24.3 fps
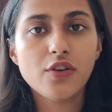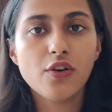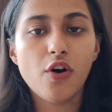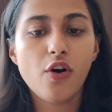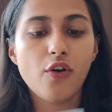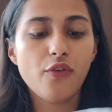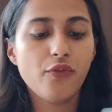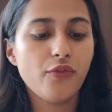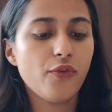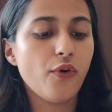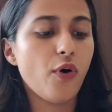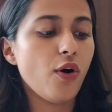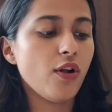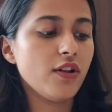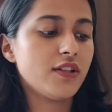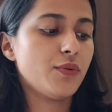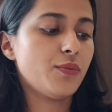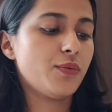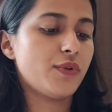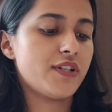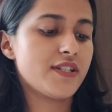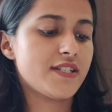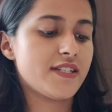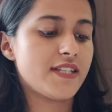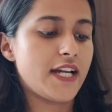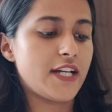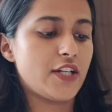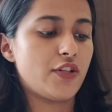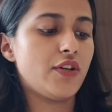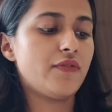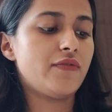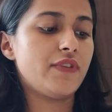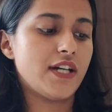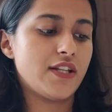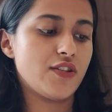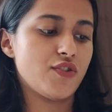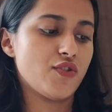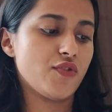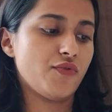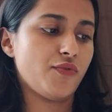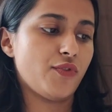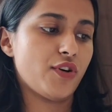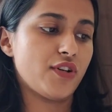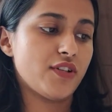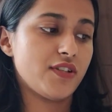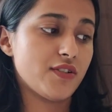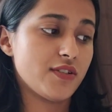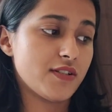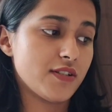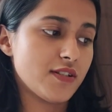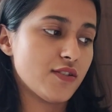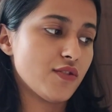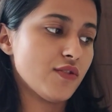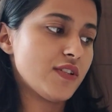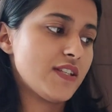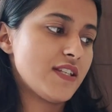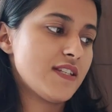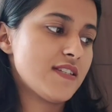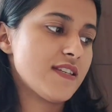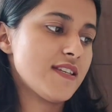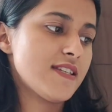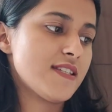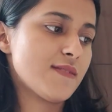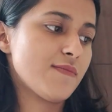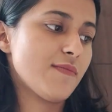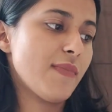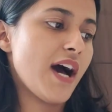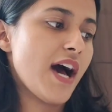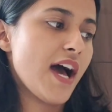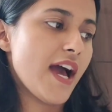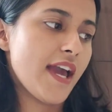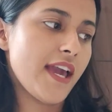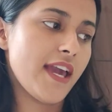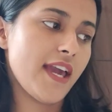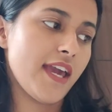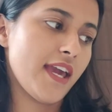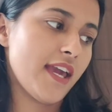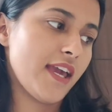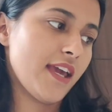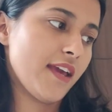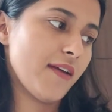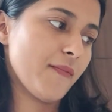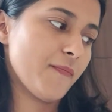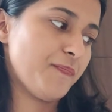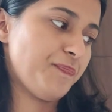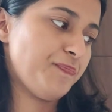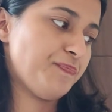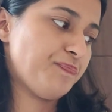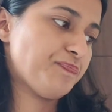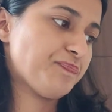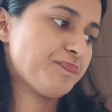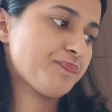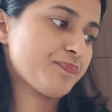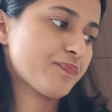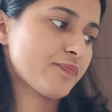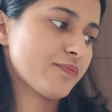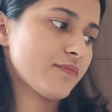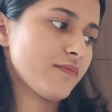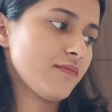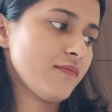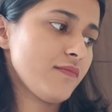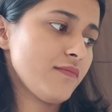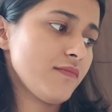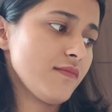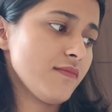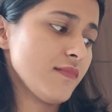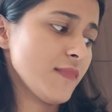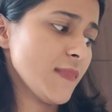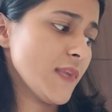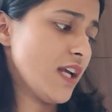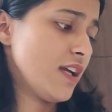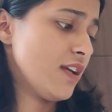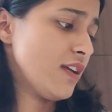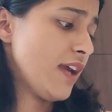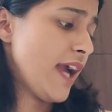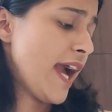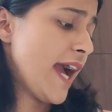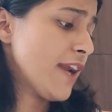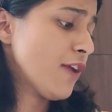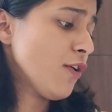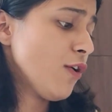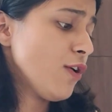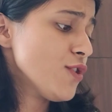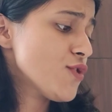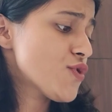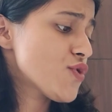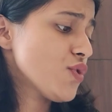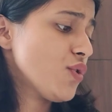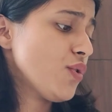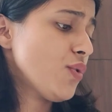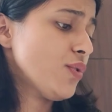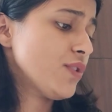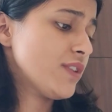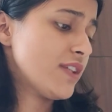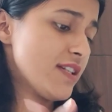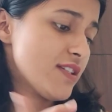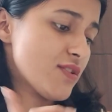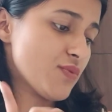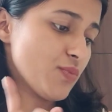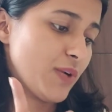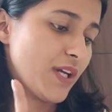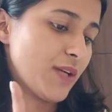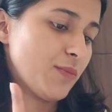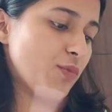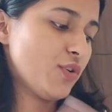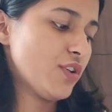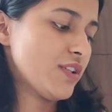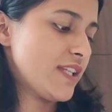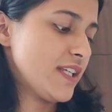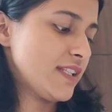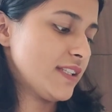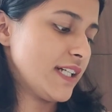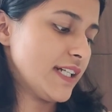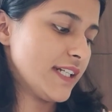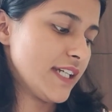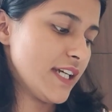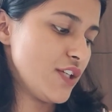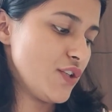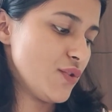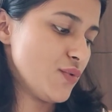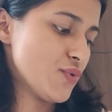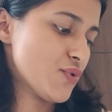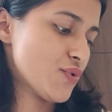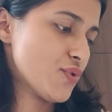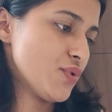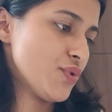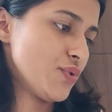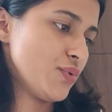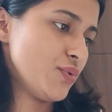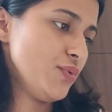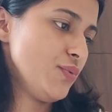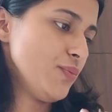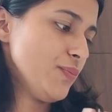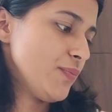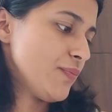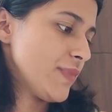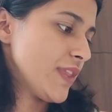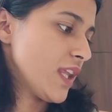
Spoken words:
of all the words that you've done so far. So this is my, and also there's one more thing that I used to do,